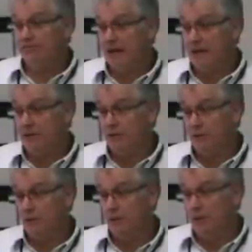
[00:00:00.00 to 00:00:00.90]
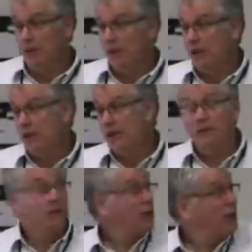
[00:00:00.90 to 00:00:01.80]
value
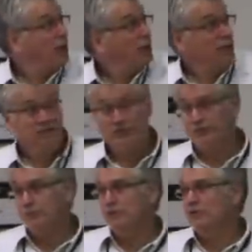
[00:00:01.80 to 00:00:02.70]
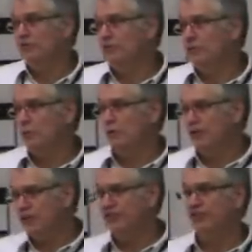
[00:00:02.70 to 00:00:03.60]
in uh, these different regions of the
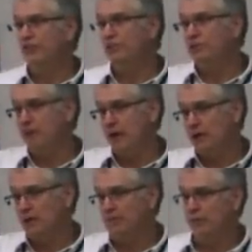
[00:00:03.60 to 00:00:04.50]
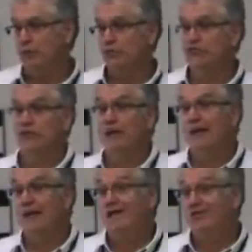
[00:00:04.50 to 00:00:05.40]
world has still not approached
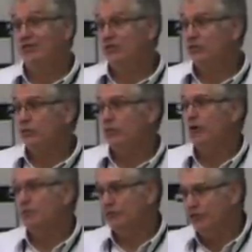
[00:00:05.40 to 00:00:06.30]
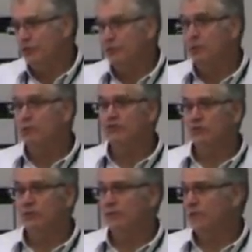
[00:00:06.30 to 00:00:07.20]
a z-score of zero,
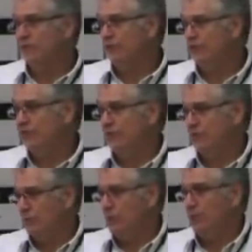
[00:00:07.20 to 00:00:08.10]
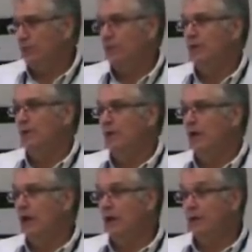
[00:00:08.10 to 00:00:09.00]
which would be consistent with
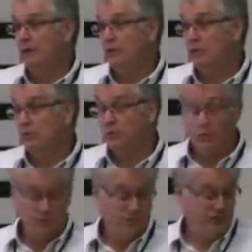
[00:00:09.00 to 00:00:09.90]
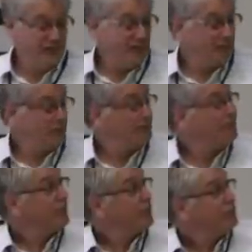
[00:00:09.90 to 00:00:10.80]
uh, the global standard.
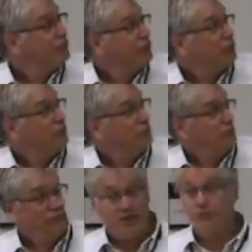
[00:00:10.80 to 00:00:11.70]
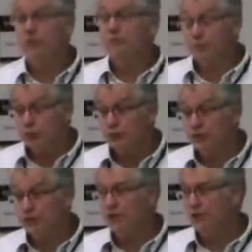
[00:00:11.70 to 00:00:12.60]
So things are
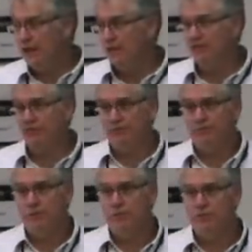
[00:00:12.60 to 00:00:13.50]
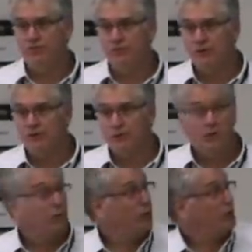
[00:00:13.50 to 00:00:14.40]
improving, yes, but we still have a
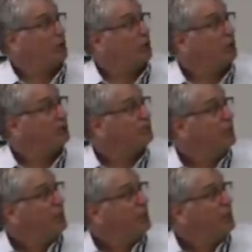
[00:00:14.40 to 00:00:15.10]
long way to go.